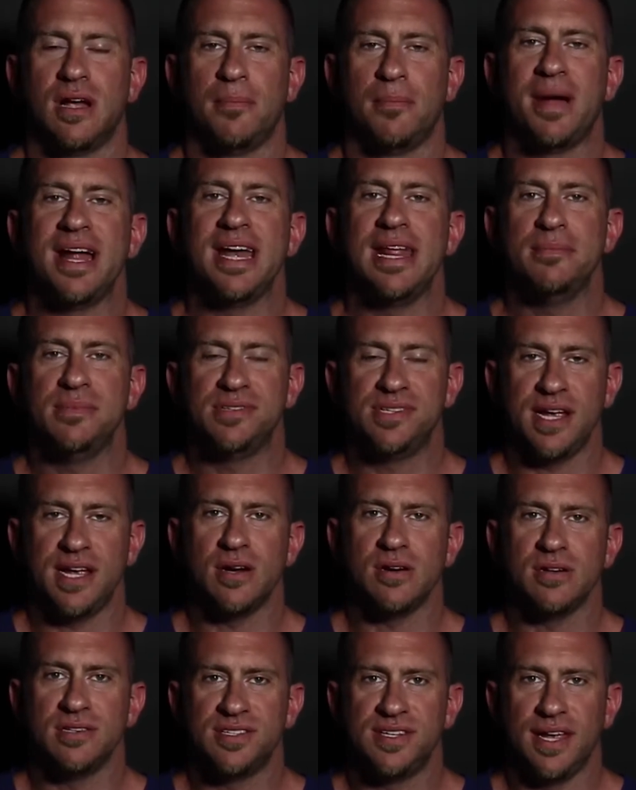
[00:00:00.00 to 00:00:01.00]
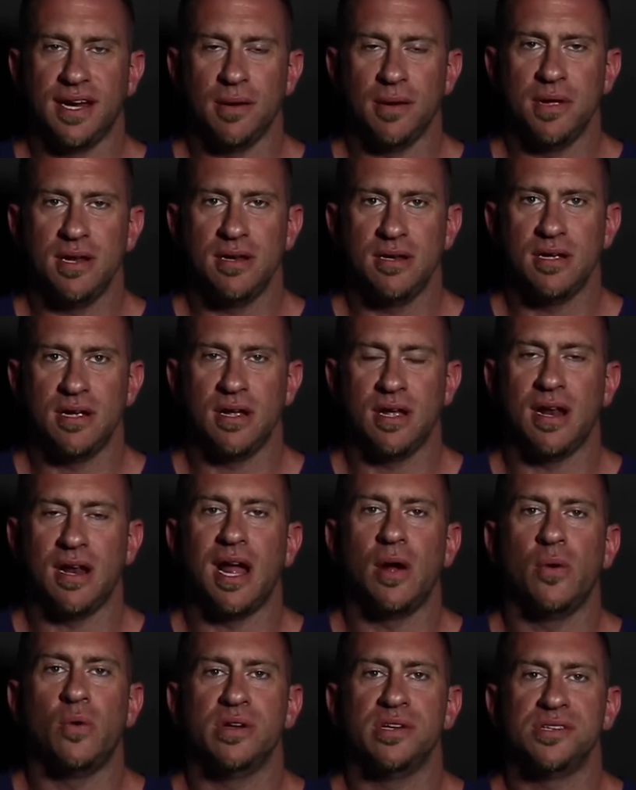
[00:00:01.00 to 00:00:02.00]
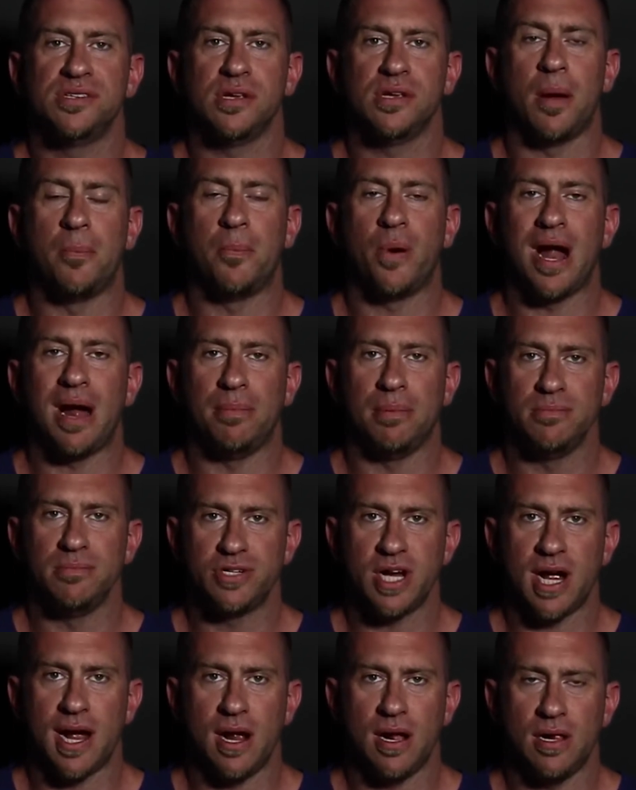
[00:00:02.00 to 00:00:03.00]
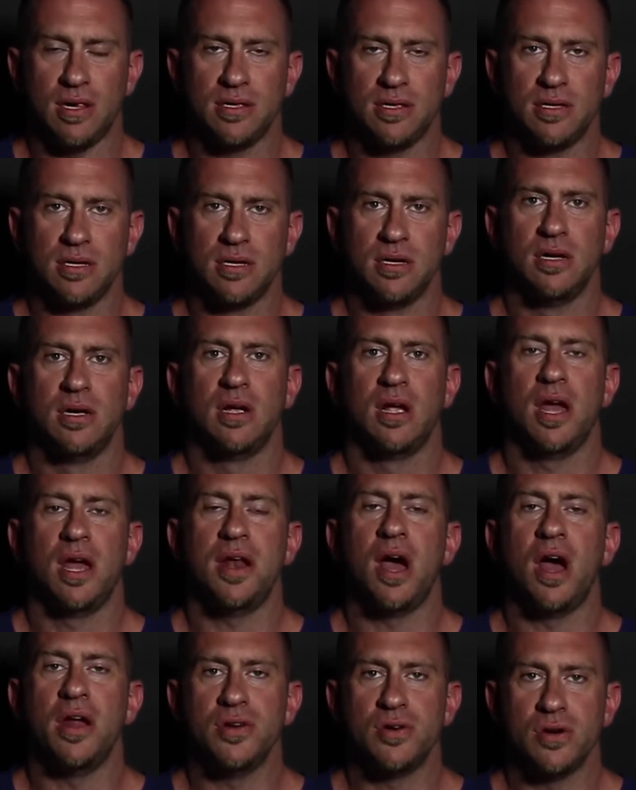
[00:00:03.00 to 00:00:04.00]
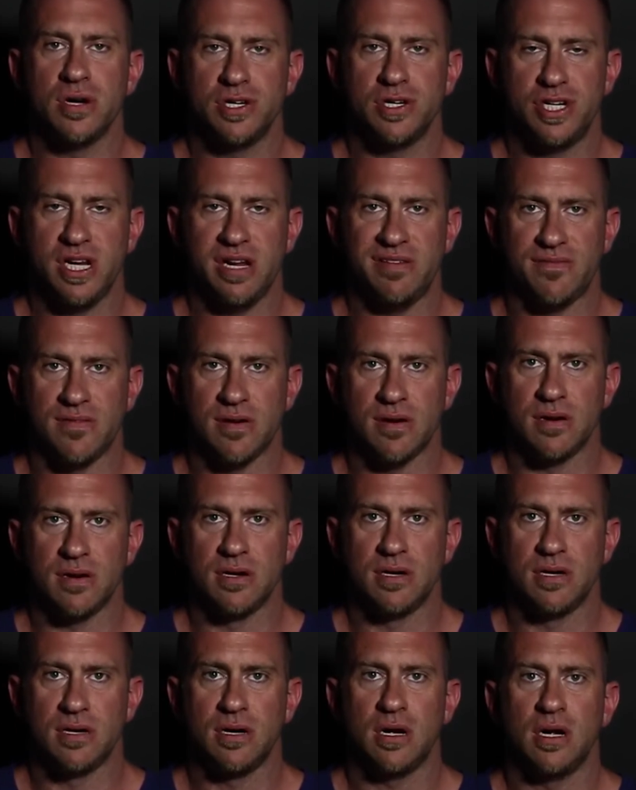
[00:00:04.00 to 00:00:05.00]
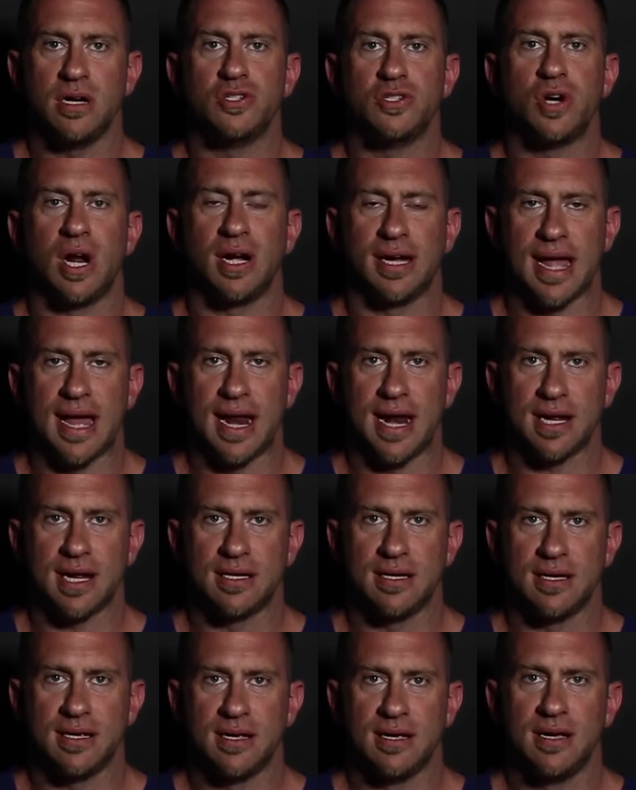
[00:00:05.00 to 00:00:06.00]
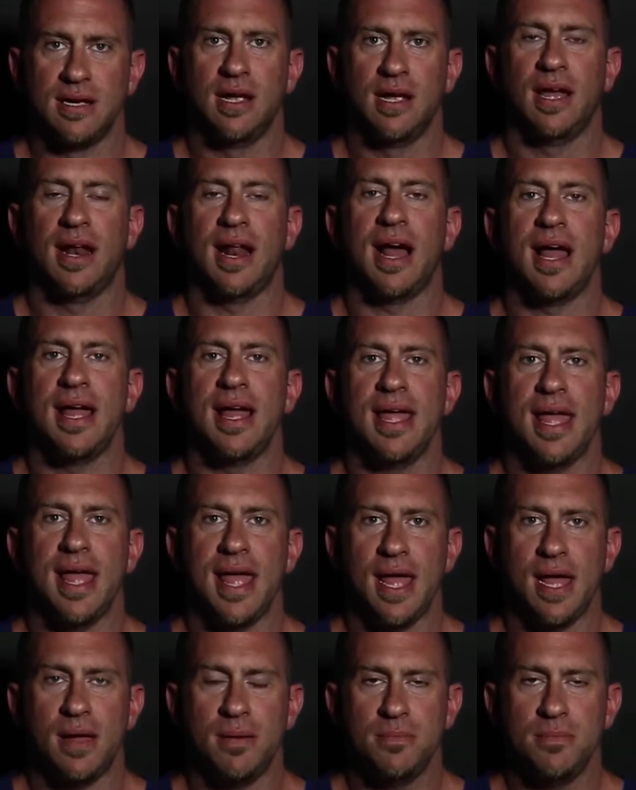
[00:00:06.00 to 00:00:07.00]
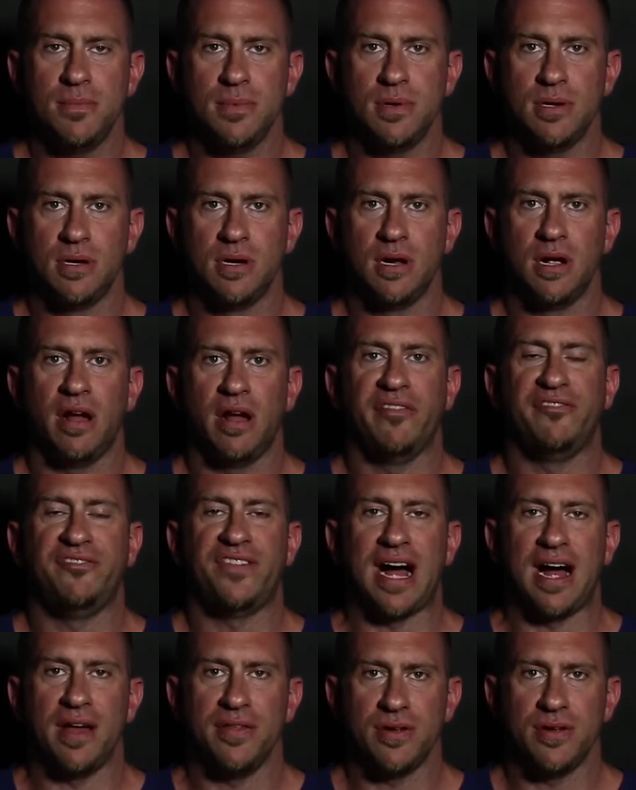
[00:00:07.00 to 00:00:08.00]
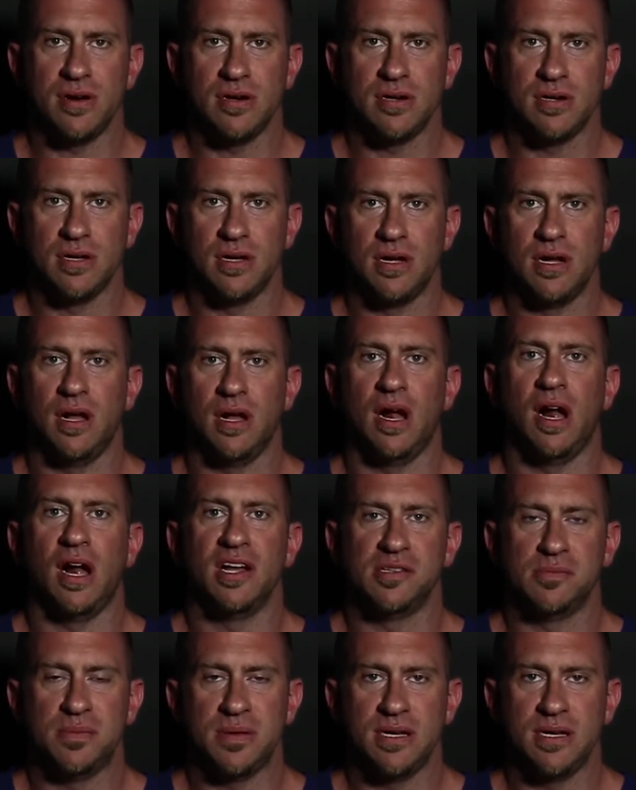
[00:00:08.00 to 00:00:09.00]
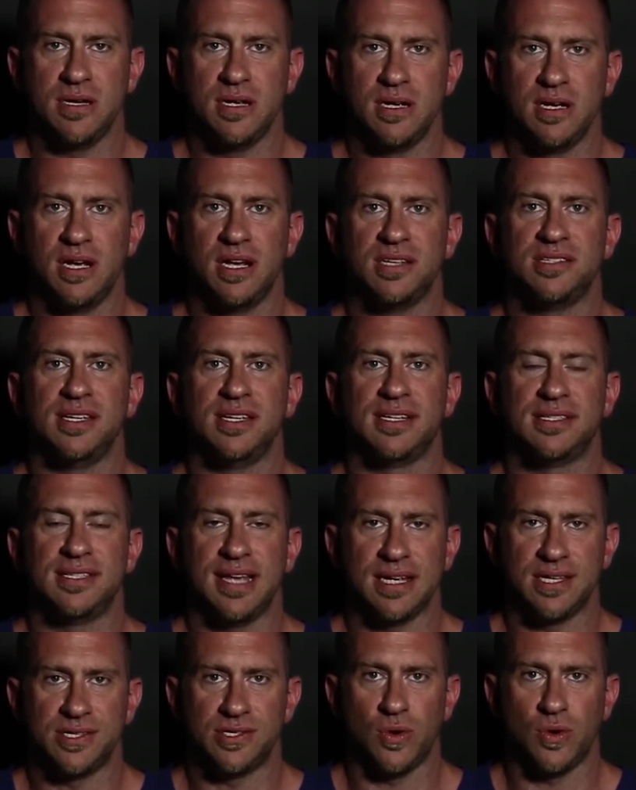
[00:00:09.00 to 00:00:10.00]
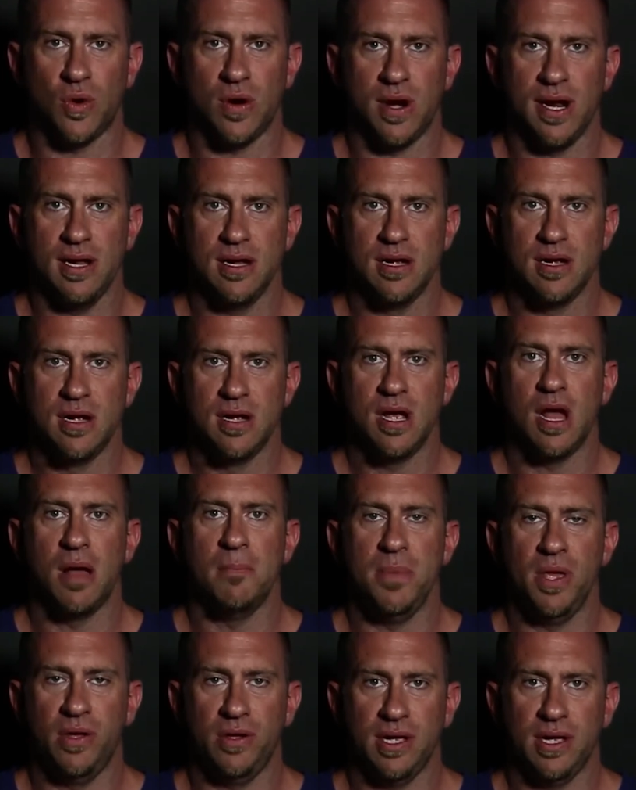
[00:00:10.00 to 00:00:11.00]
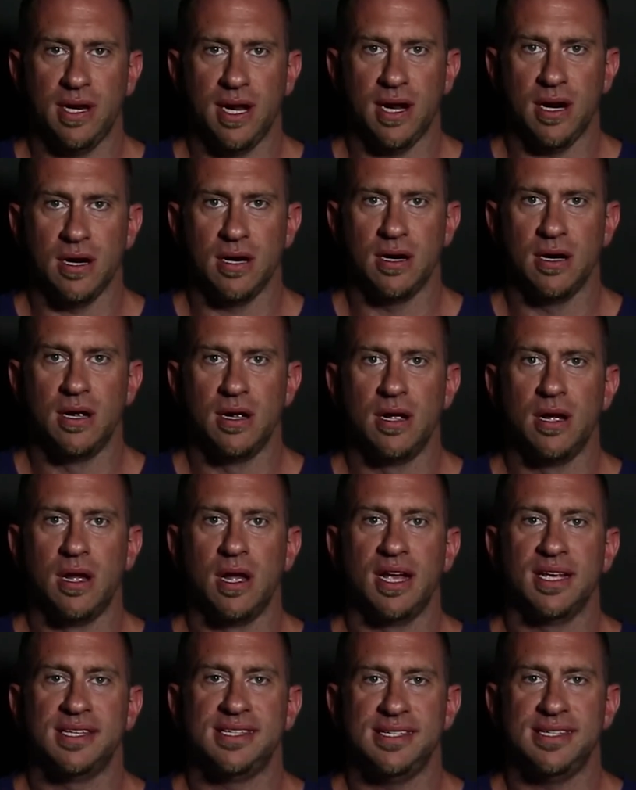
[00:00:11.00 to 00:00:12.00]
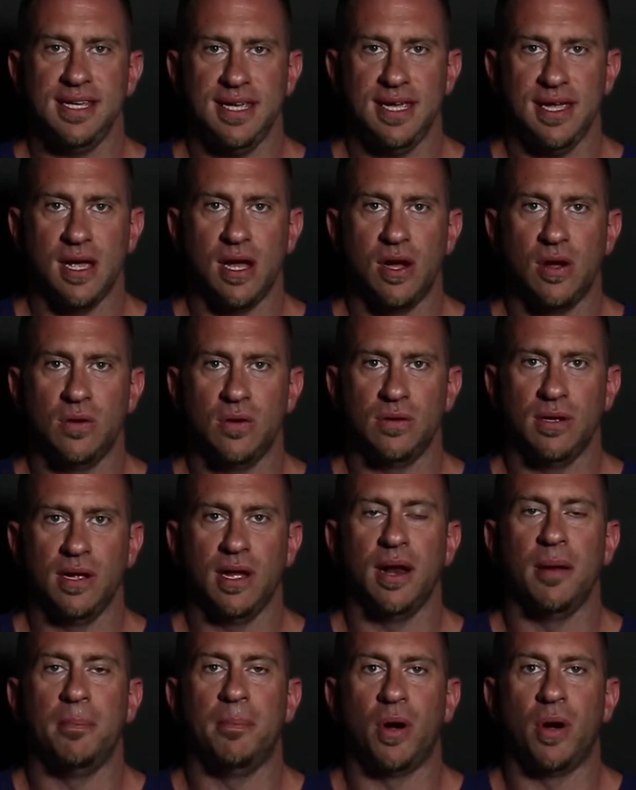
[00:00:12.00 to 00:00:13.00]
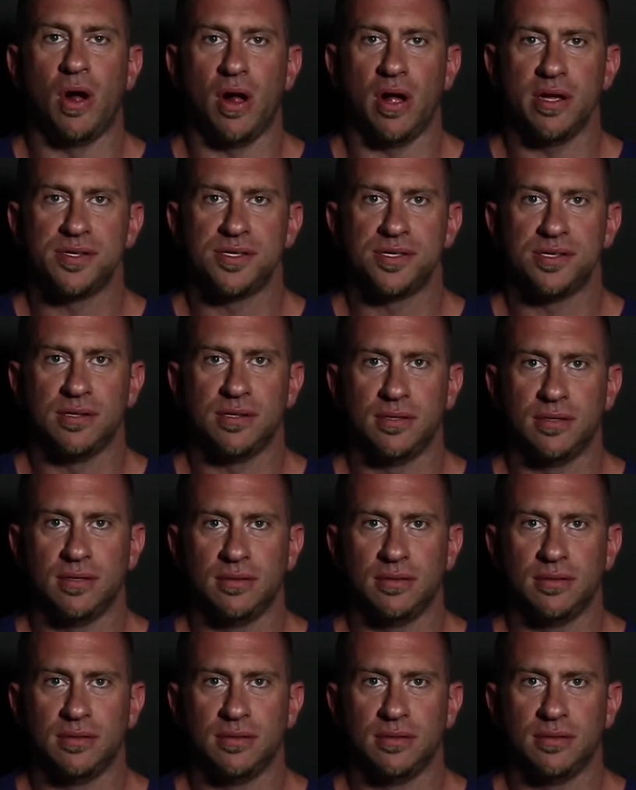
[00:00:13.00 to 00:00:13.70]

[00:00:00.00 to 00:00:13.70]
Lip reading: My name is Singerman, and I was a problem child, an underachiever, a drug addict. And I am a father, a husband, a success story, a millionaire, a CEO, and a boss.